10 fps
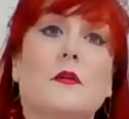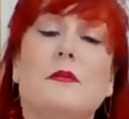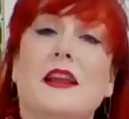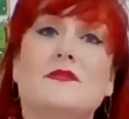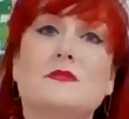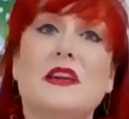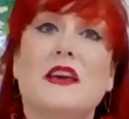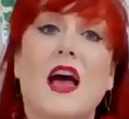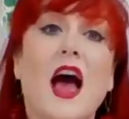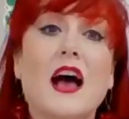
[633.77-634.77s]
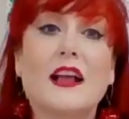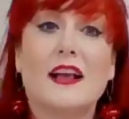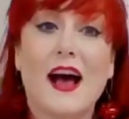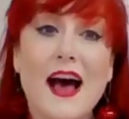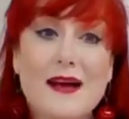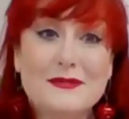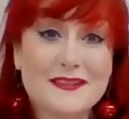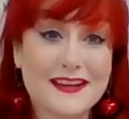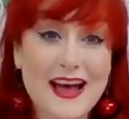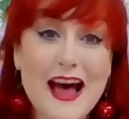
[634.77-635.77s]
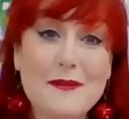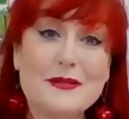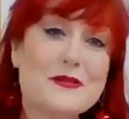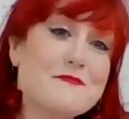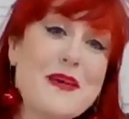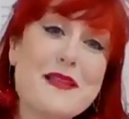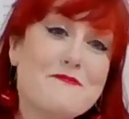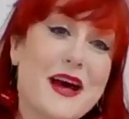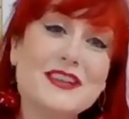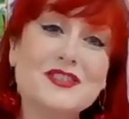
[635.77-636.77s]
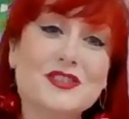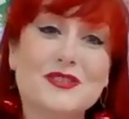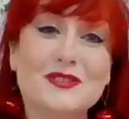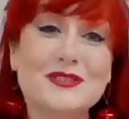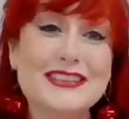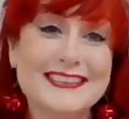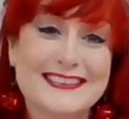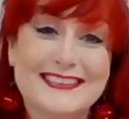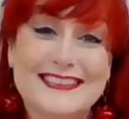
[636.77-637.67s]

Repeat after me. Cobbler, cobbler, mend my shoe.